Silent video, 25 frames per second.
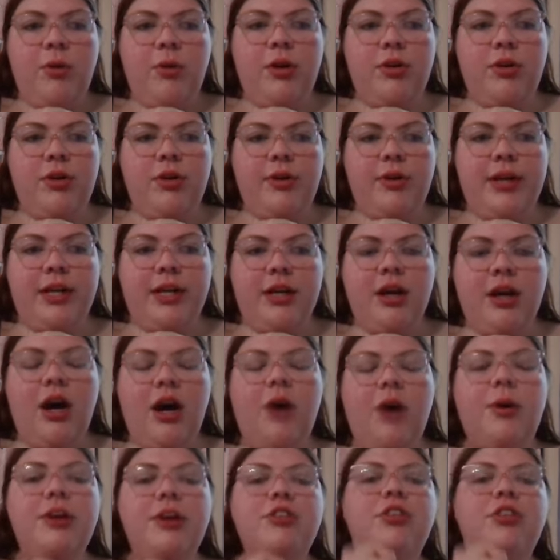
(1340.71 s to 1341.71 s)
What are you doing?
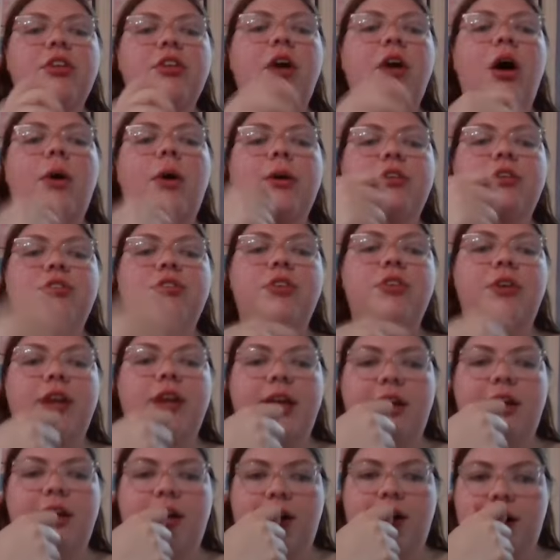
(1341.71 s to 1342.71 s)
Oh, he's
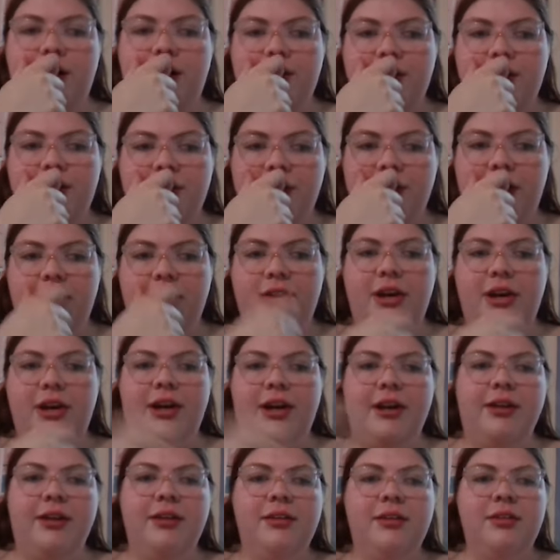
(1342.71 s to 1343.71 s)
turning it off. So,
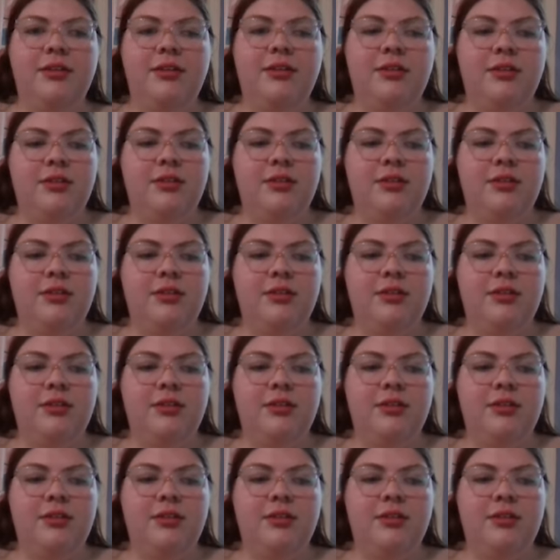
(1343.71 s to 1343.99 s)
okay.